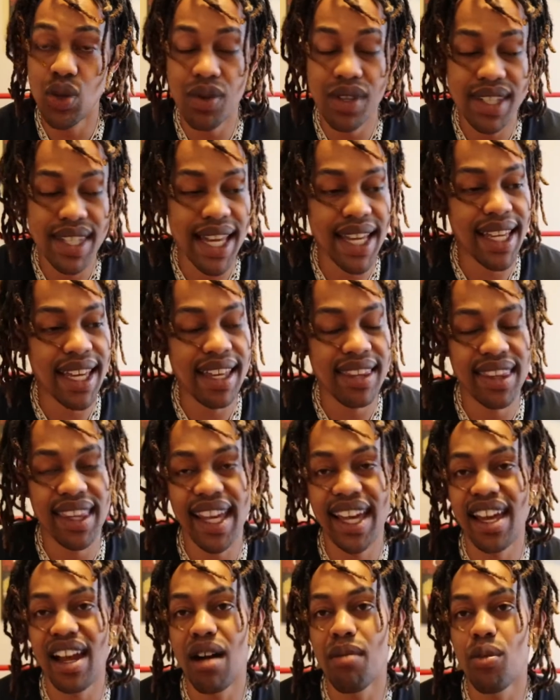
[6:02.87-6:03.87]
as I get
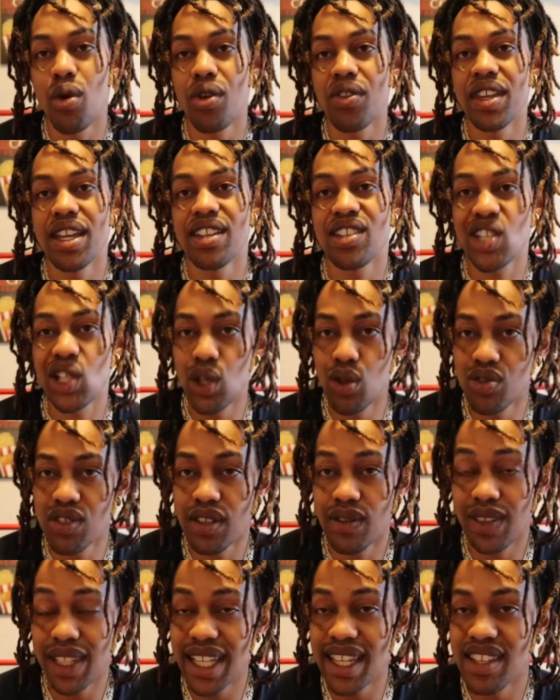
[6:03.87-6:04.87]
that, I'm on the
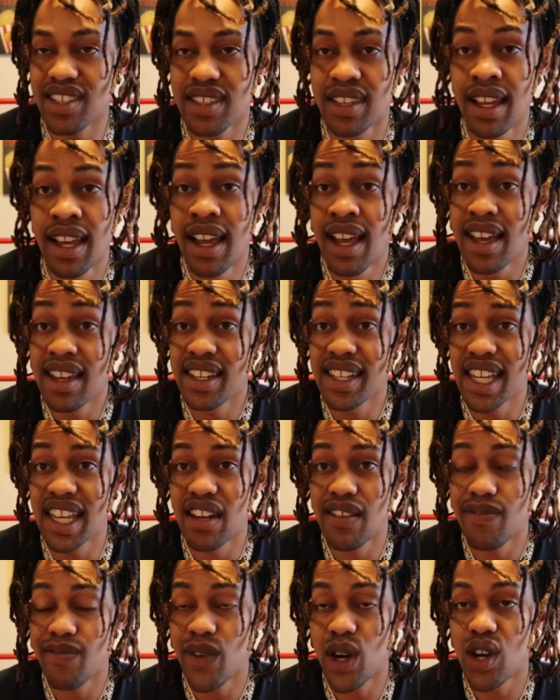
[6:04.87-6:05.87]
exclusive list to get
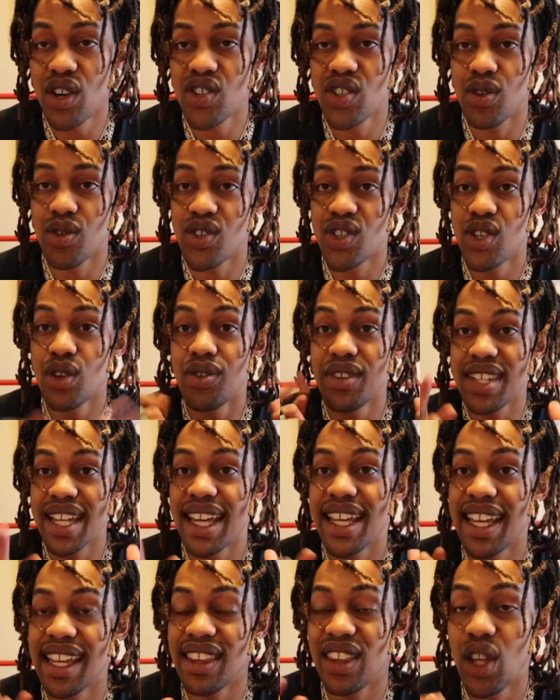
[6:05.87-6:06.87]
them first. So as soon as
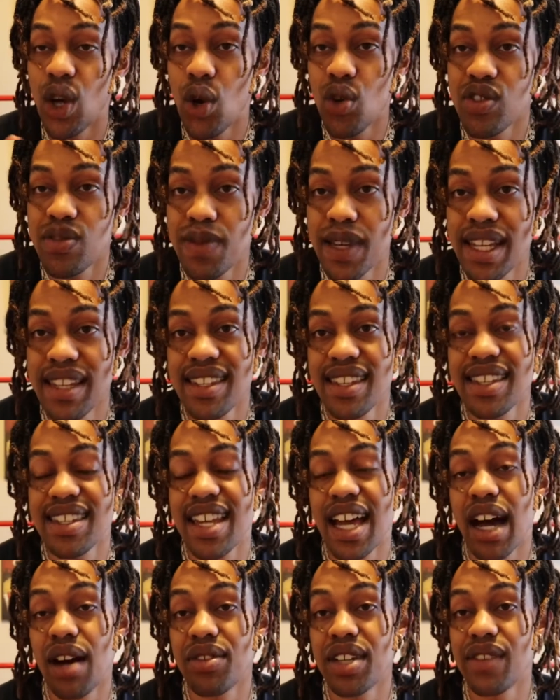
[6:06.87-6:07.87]
I get those
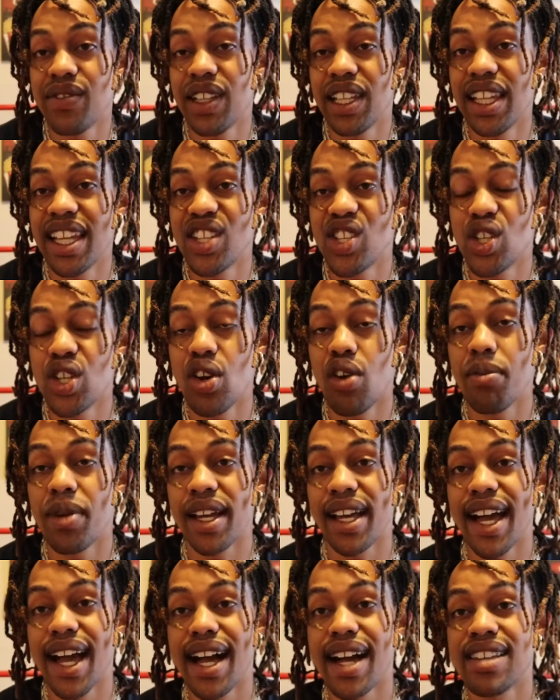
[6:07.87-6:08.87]
pieces, I'll definitely let you know. But
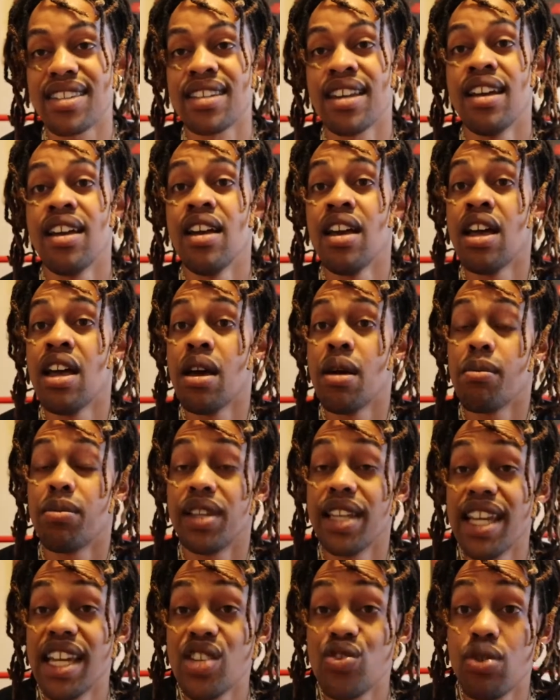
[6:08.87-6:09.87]
guys,
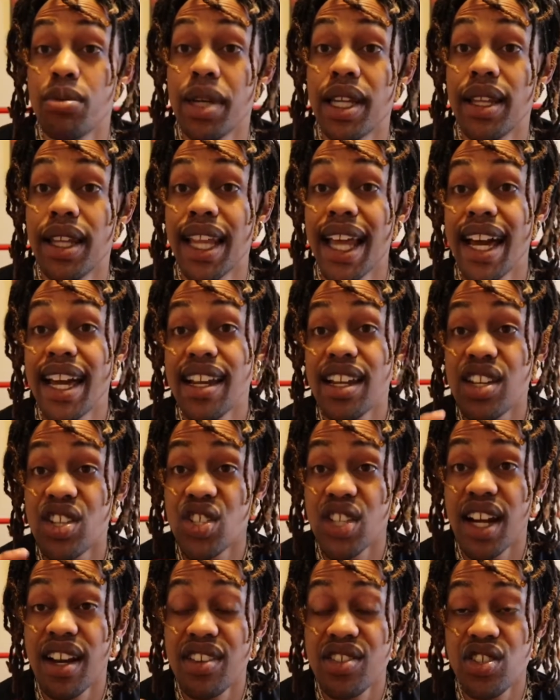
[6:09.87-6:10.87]
Please remember to like,
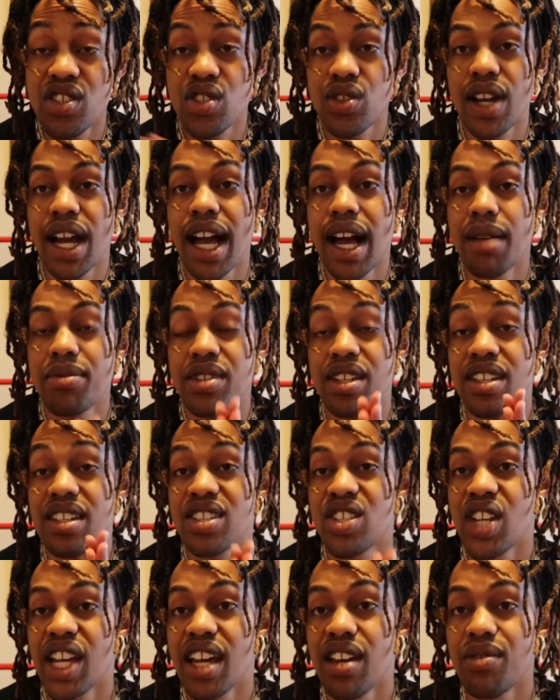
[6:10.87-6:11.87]
share, subscribe to
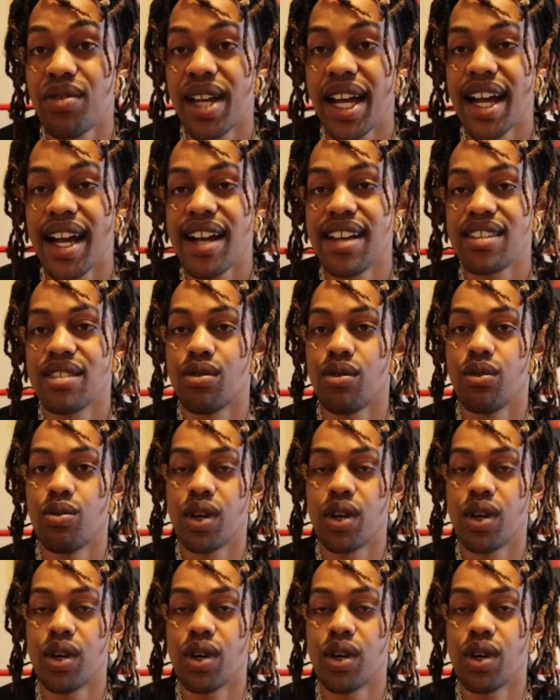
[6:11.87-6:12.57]
this channel, guys.